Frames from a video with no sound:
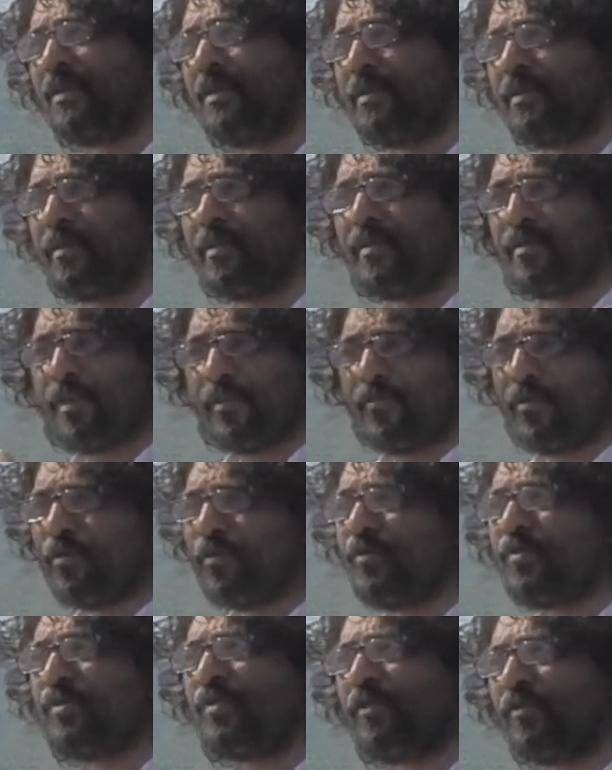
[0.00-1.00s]
uh,
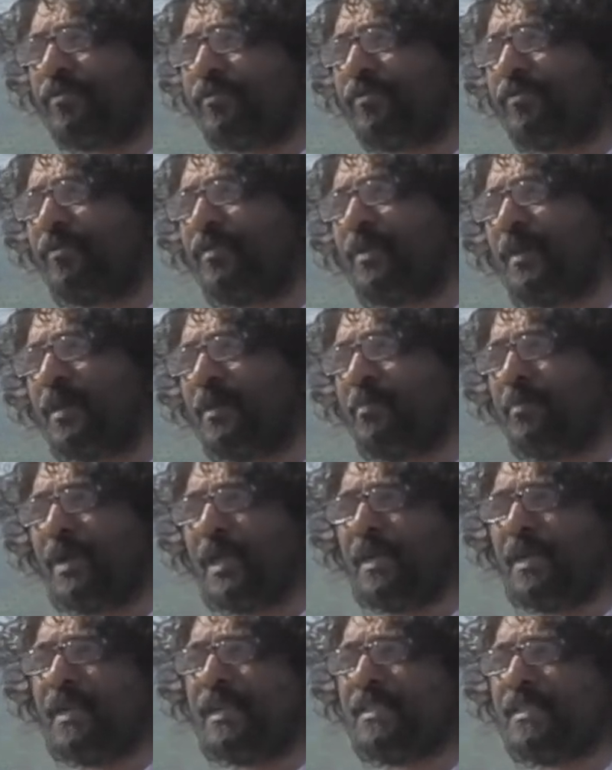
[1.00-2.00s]
reviews of Uh,
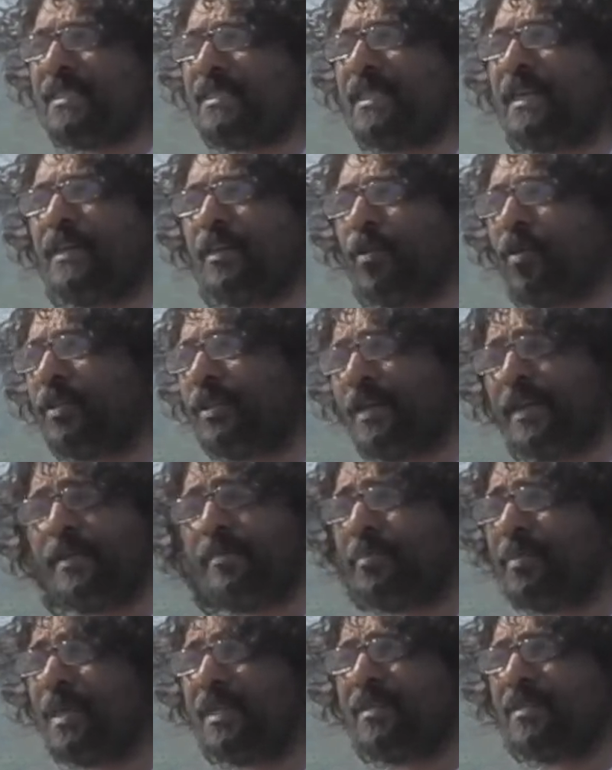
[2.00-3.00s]
brilliance and all
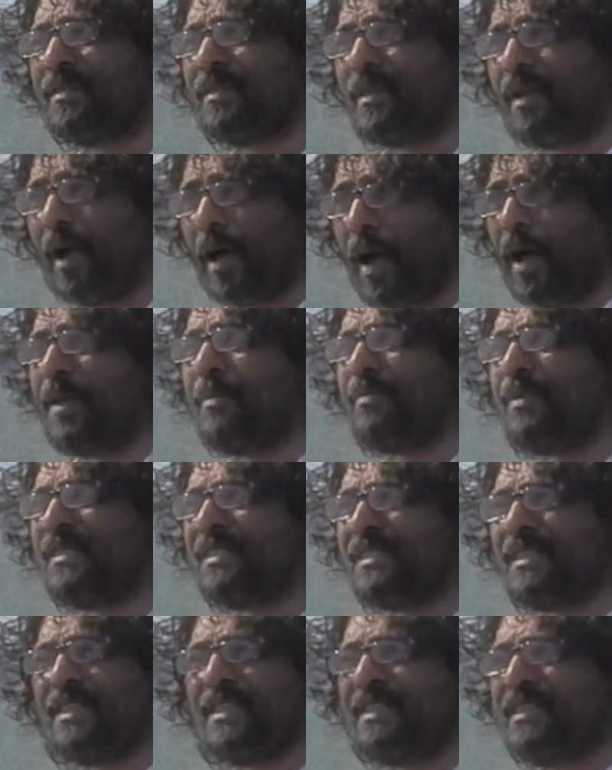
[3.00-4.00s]
that, but I
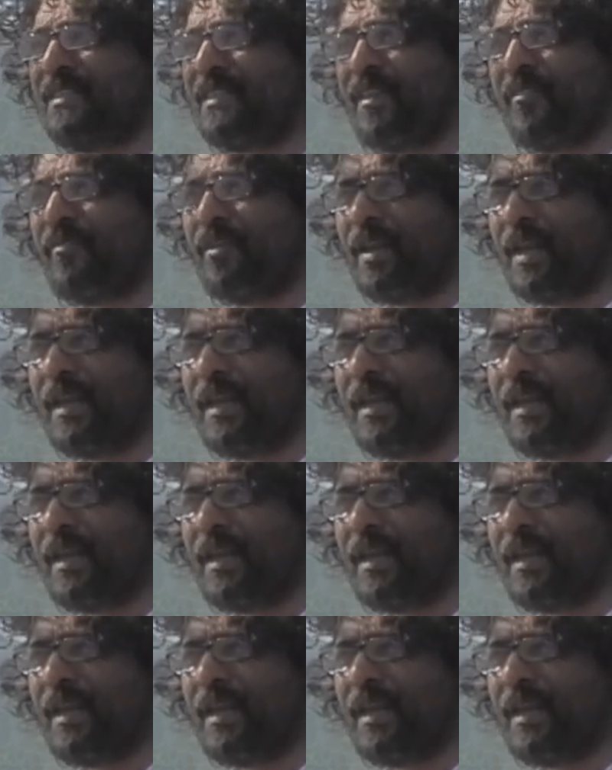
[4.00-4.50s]
personally never